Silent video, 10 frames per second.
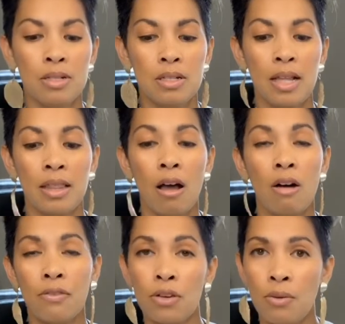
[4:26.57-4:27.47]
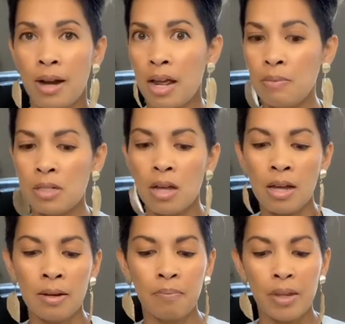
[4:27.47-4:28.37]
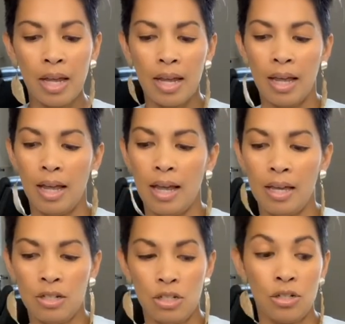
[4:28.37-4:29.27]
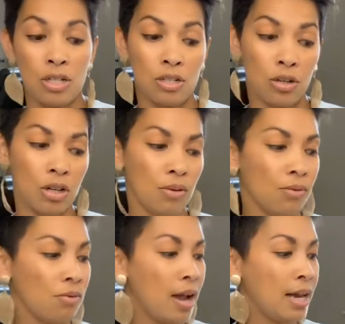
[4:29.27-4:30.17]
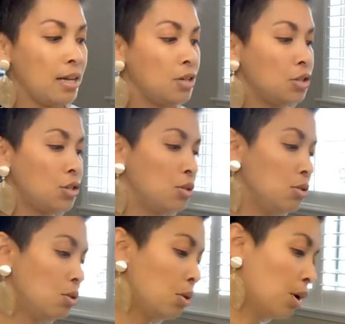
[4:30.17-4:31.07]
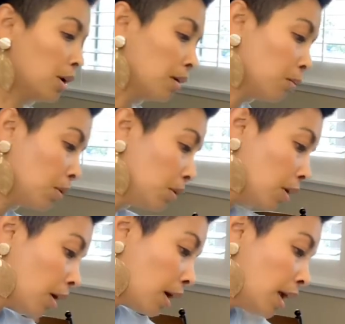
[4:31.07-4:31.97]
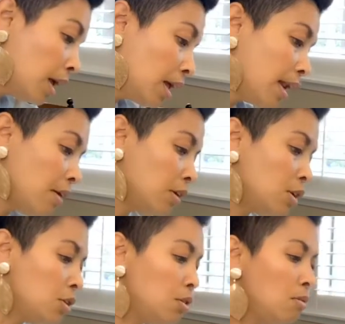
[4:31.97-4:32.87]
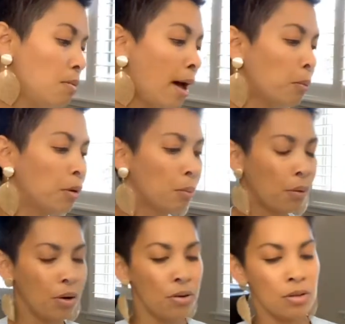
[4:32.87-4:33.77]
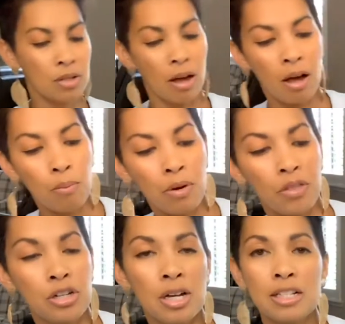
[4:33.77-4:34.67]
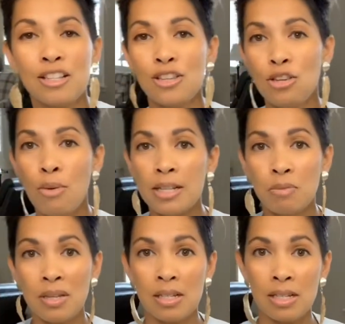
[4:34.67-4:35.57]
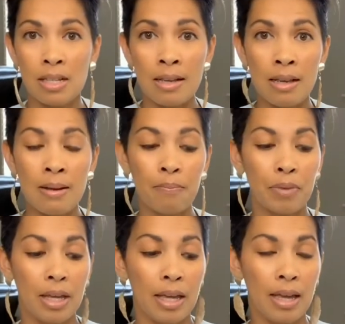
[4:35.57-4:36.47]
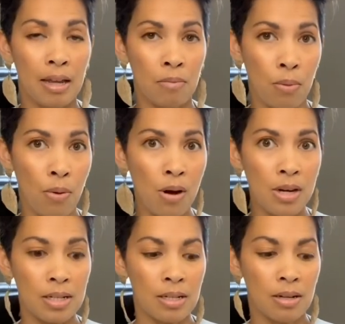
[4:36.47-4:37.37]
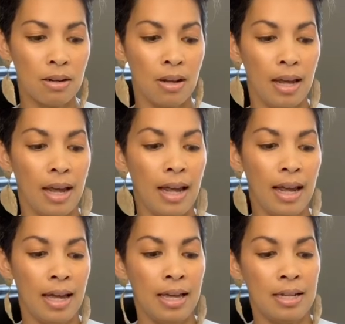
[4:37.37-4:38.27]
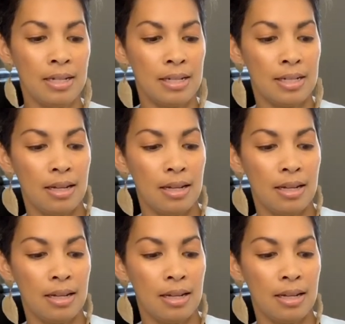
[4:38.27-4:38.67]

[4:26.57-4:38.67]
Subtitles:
they offer you on Amazon. And you just hook it right into your computer. Now the new MacBook Pros come with just the USB-C import, and